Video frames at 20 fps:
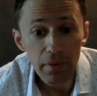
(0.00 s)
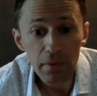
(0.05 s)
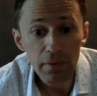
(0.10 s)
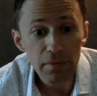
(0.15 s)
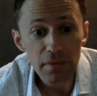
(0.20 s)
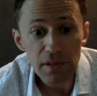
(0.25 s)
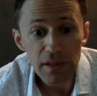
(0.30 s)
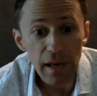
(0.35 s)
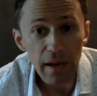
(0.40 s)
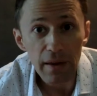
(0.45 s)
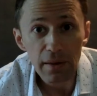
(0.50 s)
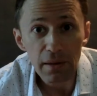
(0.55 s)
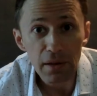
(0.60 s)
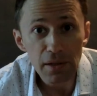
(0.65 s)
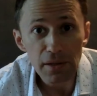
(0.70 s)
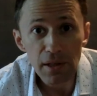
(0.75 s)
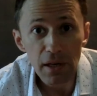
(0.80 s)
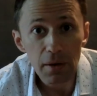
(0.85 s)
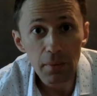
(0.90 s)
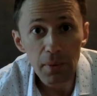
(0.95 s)
saying
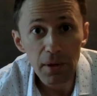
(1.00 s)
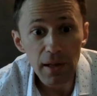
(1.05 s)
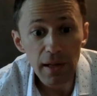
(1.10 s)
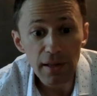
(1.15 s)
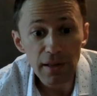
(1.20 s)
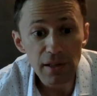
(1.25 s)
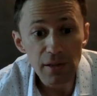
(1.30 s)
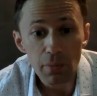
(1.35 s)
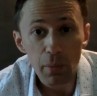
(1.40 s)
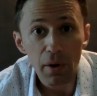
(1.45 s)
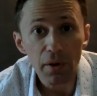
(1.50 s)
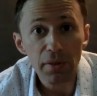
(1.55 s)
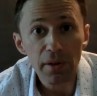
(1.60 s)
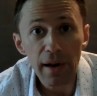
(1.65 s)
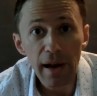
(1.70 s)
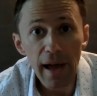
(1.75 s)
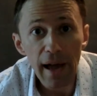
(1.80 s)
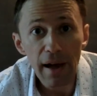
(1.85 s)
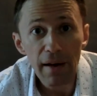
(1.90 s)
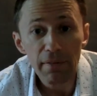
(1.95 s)
there's going to be this month and
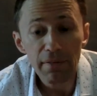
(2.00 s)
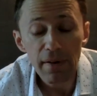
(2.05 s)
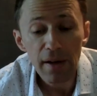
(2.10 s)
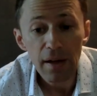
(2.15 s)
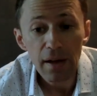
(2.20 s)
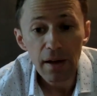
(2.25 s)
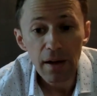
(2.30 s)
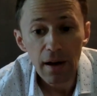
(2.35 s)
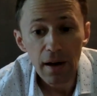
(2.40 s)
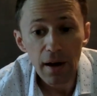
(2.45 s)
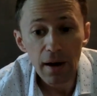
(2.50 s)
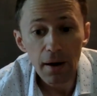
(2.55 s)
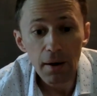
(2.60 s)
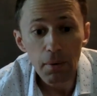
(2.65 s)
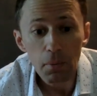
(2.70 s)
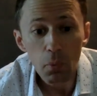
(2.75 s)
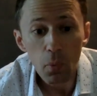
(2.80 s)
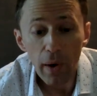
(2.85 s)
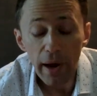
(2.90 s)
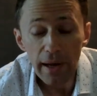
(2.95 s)
a half
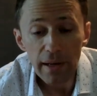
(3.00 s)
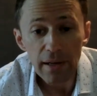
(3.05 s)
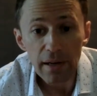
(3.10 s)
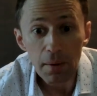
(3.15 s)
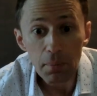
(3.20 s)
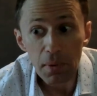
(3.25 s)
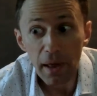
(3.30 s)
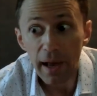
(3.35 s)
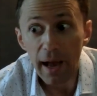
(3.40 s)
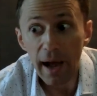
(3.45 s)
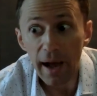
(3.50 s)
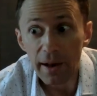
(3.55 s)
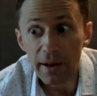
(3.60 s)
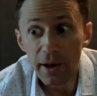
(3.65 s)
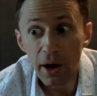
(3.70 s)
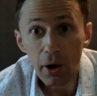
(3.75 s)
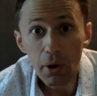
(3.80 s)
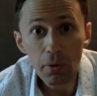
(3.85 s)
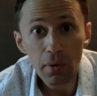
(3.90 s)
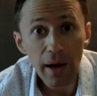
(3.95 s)
wait. And I'm like, I
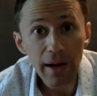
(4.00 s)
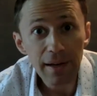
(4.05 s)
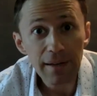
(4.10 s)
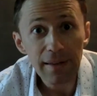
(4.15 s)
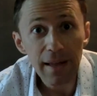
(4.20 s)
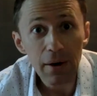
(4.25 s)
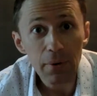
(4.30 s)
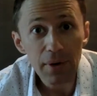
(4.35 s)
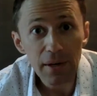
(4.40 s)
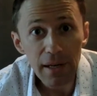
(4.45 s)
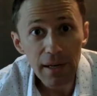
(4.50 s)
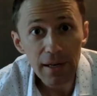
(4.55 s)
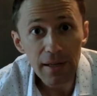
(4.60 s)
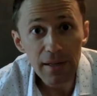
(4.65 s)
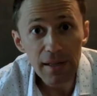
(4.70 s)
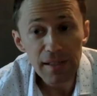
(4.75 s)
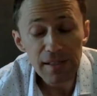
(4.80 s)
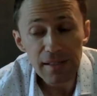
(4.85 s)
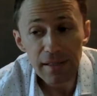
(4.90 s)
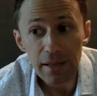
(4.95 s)
know, right? Isn't that
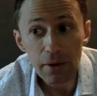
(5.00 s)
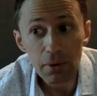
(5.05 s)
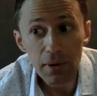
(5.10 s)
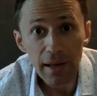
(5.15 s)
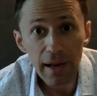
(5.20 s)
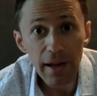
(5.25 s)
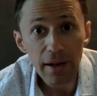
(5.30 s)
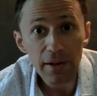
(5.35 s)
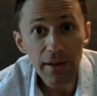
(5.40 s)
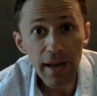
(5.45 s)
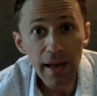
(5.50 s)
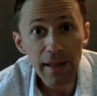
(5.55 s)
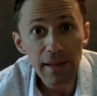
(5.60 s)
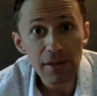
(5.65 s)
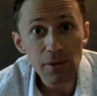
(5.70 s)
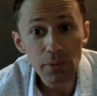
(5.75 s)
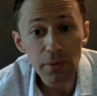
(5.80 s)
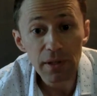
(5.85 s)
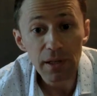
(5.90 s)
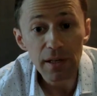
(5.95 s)
ridiculous? And they were like, hell yeah,
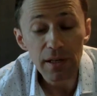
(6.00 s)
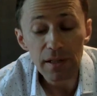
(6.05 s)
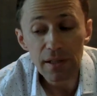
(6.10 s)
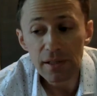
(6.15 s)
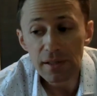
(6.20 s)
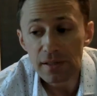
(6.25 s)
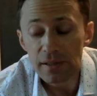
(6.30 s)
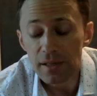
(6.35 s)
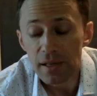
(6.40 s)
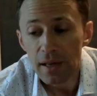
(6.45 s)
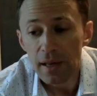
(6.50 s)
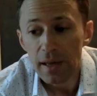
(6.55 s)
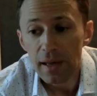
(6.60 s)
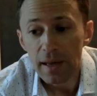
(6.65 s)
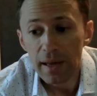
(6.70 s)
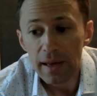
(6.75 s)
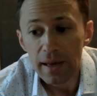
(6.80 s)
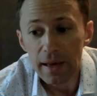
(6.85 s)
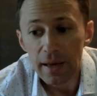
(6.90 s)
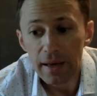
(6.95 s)
that's ridiculous.
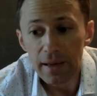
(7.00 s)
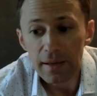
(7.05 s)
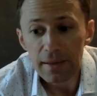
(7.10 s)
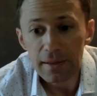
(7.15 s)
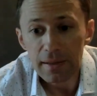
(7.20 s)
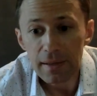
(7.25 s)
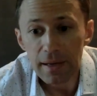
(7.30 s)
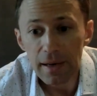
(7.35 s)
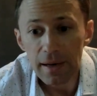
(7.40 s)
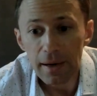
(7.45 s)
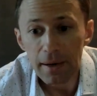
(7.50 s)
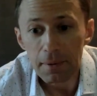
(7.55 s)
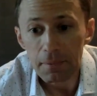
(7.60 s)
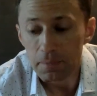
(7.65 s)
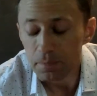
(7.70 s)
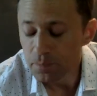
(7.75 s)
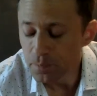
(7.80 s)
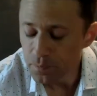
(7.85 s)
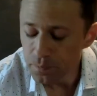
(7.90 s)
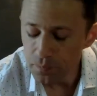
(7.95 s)
And
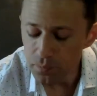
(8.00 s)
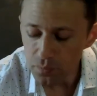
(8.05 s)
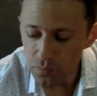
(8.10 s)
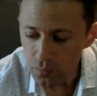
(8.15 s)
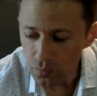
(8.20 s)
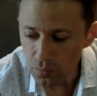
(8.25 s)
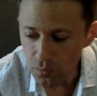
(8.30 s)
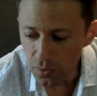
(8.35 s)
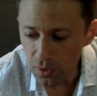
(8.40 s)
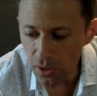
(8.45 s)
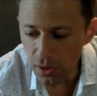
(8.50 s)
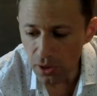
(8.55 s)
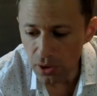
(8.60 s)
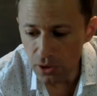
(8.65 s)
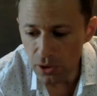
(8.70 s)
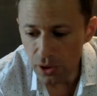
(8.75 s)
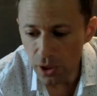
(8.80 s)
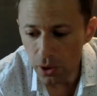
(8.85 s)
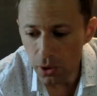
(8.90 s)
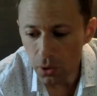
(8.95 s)

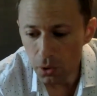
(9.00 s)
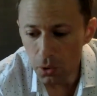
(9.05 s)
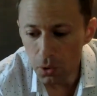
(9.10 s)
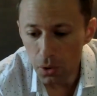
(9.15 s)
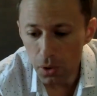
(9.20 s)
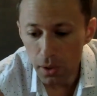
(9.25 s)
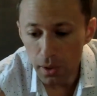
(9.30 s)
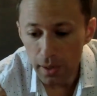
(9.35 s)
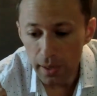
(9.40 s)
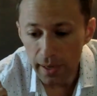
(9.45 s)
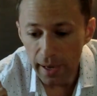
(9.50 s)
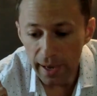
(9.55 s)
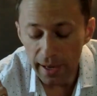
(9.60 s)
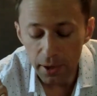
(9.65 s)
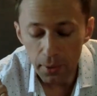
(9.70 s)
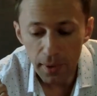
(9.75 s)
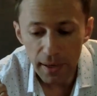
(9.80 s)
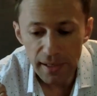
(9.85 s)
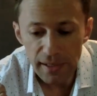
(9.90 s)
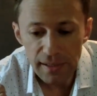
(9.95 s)
so
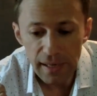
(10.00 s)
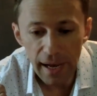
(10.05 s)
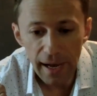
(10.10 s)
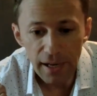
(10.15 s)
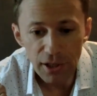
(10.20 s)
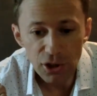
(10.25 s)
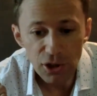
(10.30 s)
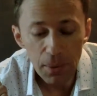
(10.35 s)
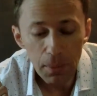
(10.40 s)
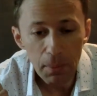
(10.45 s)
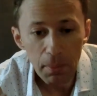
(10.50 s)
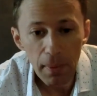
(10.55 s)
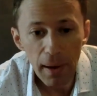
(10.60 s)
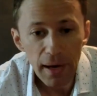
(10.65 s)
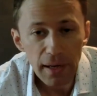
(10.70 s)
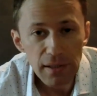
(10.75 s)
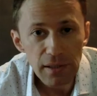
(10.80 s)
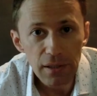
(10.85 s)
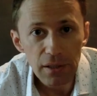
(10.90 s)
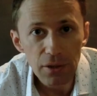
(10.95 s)
anyways, I ship it
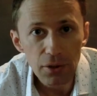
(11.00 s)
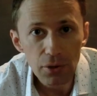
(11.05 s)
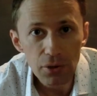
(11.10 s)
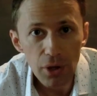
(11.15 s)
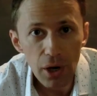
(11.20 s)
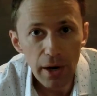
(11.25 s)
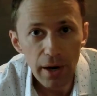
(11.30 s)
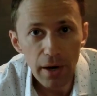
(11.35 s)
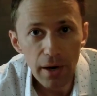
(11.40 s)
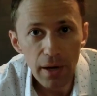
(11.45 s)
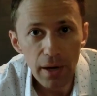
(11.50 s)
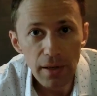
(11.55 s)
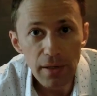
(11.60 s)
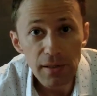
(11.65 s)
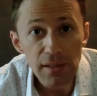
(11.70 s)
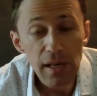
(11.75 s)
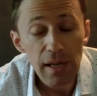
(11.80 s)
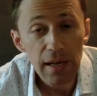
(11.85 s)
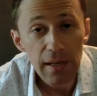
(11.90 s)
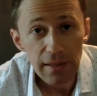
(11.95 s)
back to Utah
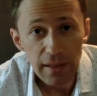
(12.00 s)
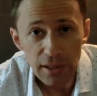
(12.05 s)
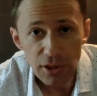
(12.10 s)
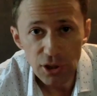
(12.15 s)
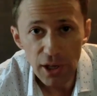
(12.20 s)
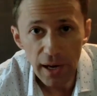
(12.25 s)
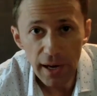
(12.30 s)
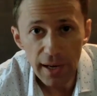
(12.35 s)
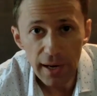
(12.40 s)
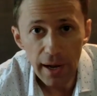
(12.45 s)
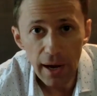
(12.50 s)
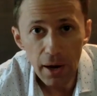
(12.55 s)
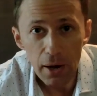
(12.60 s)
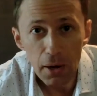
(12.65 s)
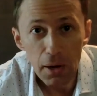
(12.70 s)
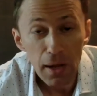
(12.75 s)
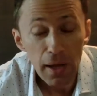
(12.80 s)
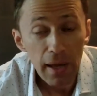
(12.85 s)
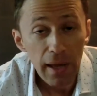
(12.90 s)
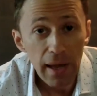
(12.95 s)
Airguns. They check it
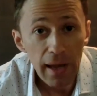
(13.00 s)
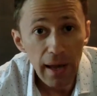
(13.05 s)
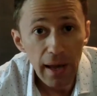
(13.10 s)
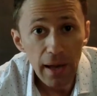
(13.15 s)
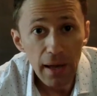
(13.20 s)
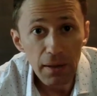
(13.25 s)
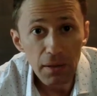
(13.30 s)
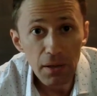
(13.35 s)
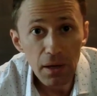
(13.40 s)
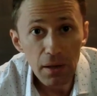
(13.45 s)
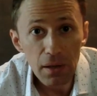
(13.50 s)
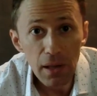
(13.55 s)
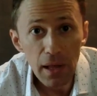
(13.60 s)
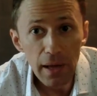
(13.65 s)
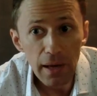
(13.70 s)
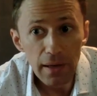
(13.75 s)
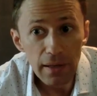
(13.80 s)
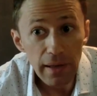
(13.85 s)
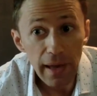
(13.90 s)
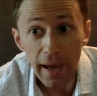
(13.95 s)
out, and they're
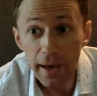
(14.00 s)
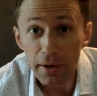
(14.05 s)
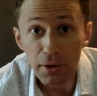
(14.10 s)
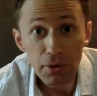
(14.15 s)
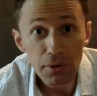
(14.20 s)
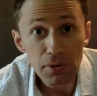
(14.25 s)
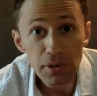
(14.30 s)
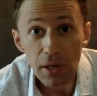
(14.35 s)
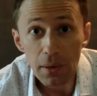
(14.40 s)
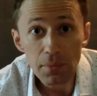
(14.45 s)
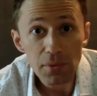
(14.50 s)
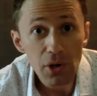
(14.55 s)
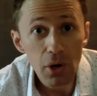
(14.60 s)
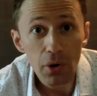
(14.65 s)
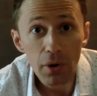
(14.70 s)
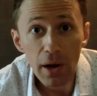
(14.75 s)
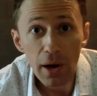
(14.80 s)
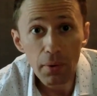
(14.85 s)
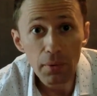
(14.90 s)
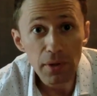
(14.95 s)
like, yeah, dude, something's
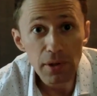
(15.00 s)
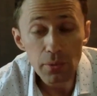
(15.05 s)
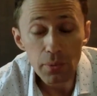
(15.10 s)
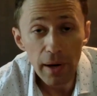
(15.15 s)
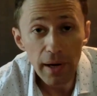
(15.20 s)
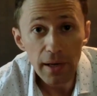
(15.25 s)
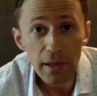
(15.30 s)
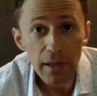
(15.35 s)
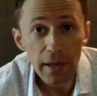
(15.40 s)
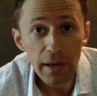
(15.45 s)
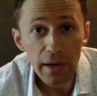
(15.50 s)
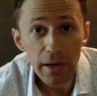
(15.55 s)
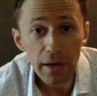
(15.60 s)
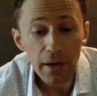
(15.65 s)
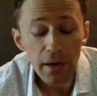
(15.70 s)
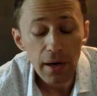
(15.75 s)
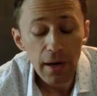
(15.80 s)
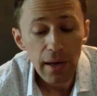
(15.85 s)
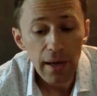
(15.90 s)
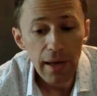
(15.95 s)
going on with this
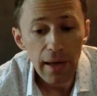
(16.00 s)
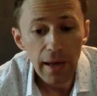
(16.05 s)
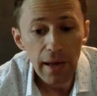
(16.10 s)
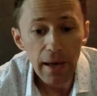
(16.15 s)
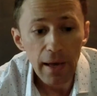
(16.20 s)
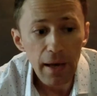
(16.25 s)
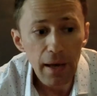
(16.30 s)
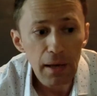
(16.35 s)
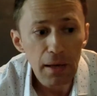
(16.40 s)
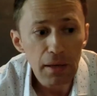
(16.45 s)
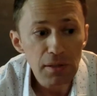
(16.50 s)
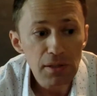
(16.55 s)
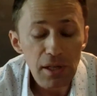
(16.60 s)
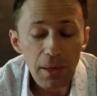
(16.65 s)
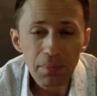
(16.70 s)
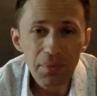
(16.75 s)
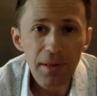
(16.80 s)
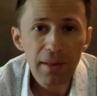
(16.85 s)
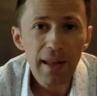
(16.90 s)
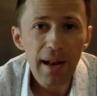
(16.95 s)
regulator. And
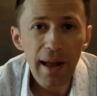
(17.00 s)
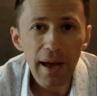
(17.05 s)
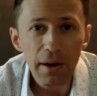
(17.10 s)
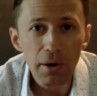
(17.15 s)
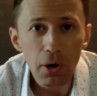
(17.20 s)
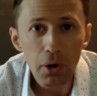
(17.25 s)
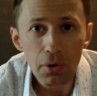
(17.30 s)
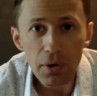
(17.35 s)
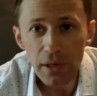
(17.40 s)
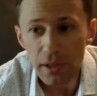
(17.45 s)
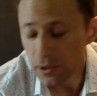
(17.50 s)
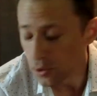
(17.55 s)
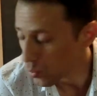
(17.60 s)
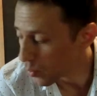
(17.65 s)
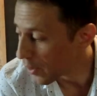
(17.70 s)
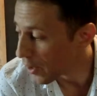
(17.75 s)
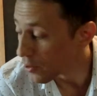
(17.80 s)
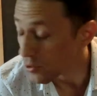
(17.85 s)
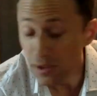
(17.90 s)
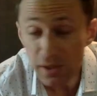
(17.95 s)
something that I noticed
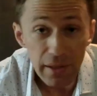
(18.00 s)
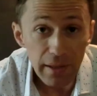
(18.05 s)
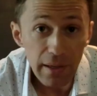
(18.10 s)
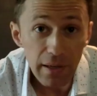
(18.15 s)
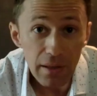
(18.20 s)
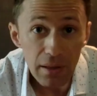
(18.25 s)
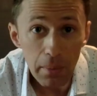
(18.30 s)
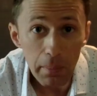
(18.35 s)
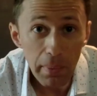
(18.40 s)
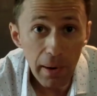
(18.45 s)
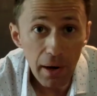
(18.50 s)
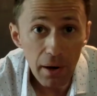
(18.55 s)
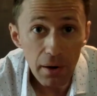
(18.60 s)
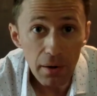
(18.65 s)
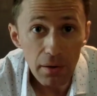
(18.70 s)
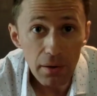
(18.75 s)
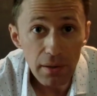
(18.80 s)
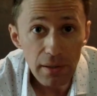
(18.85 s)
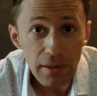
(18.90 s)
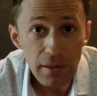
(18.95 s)
when I was cleaning the
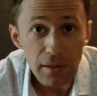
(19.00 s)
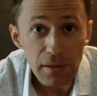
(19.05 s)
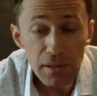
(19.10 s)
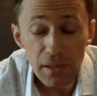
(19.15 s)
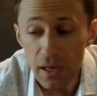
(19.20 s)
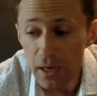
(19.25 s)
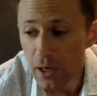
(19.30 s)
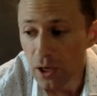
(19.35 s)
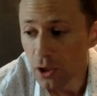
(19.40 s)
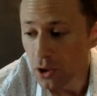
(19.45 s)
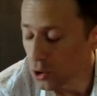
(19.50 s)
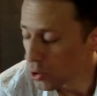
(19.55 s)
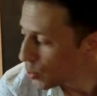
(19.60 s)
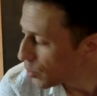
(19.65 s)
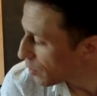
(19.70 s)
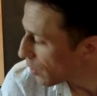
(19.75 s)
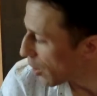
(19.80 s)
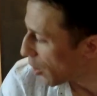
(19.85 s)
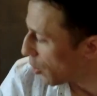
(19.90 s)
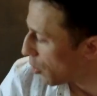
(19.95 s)
barrel is 2
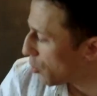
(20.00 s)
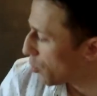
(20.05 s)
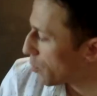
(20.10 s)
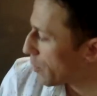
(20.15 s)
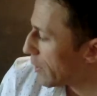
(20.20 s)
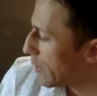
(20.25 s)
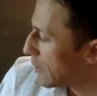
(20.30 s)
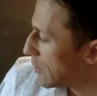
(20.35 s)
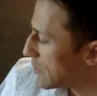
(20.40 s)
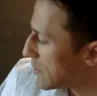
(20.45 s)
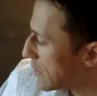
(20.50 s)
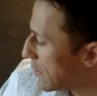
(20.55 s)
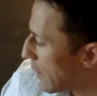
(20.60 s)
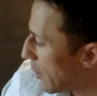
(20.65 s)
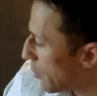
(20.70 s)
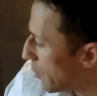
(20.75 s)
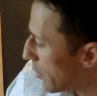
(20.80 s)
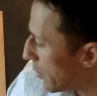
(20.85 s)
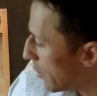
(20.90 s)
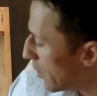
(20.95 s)
of the O-rings
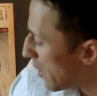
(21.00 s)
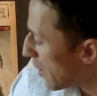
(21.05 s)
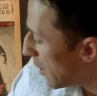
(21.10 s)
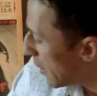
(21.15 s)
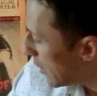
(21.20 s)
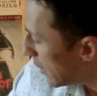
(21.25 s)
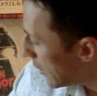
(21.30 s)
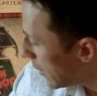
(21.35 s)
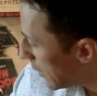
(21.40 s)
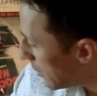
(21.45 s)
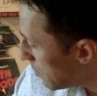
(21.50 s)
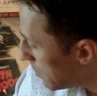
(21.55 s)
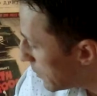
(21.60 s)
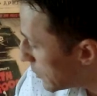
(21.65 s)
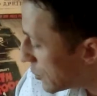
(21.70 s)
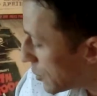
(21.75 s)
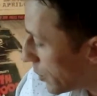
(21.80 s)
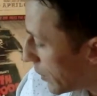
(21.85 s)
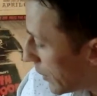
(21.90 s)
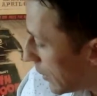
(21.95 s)
that were in
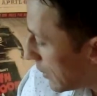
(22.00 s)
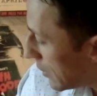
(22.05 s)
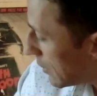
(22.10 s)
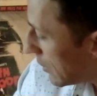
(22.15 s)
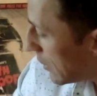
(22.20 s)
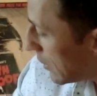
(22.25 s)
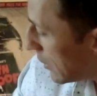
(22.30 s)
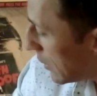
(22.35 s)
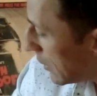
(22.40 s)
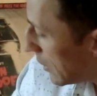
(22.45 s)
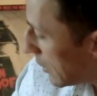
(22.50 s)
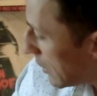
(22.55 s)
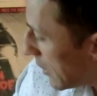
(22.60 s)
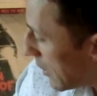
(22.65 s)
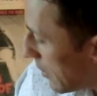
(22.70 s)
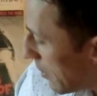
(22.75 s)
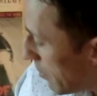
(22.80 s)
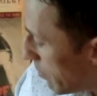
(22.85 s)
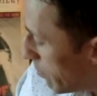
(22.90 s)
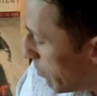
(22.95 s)
between the
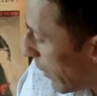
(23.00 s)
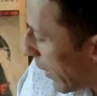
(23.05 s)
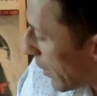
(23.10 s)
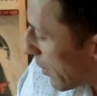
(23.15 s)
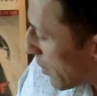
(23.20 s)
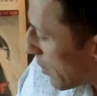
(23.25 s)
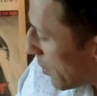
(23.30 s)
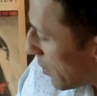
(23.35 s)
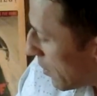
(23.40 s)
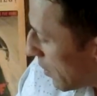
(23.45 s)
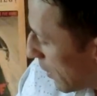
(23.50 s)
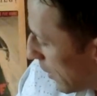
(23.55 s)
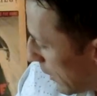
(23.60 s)
barrel